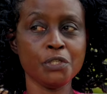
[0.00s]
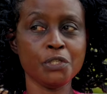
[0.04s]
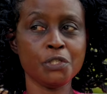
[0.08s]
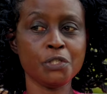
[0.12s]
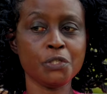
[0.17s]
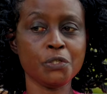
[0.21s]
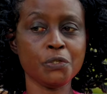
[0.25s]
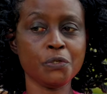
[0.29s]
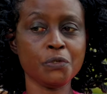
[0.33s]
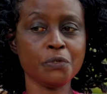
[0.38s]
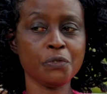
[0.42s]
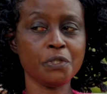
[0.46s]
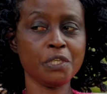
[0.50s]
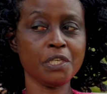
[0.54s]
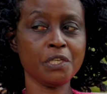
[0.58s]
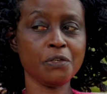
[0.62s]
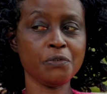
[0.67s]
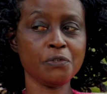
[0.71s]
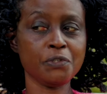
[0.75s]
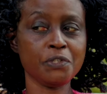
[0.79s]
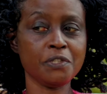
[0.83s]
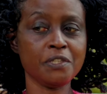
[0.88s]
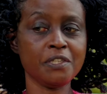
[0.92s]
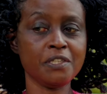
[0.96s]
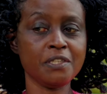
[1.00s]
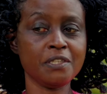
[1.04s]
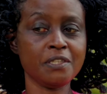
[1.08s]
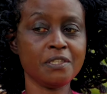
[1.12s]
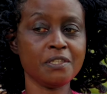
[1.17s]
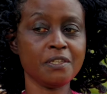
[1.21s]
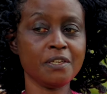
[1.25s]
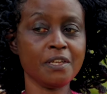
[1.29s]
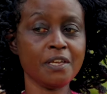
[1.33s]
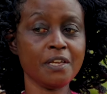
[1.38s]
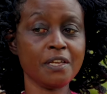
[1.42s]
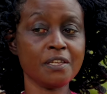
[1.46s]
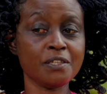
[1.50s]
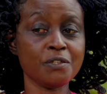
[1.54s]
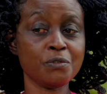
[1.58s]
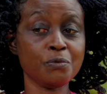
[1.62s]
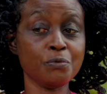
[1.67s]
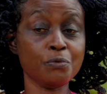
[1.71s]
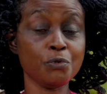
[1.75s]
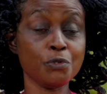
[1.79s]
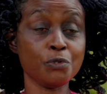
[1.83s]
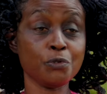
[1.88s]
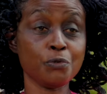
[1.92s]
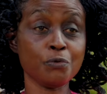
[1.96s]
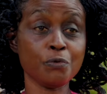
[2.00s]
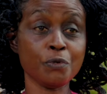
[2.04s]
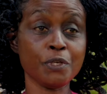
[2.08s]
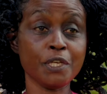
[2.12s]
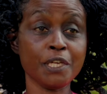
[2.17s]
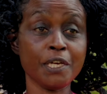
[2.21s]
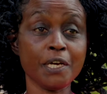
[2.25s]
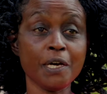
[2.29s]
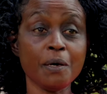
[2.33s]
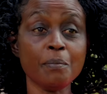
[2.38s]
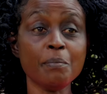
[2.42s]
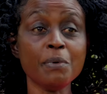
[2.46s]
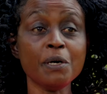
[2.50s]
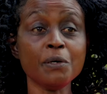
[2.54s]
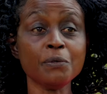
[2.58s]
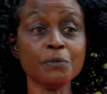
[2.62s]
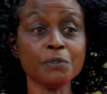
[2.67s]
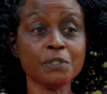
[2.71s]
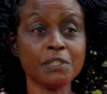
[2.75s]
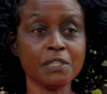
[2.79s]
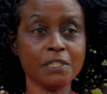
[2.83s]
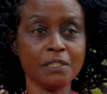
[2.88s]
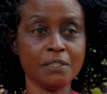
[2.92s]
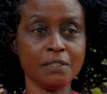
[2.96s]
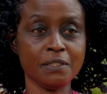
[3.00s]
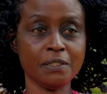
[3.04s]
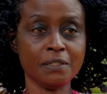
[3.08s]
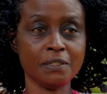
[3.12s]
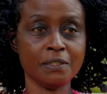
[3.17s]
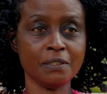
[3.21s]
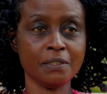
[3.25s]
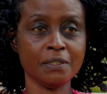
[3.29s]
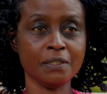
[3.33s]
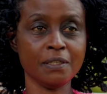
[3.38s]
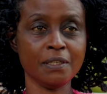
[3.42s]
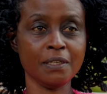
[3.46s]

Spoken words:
So there was this nurse who was talking about it.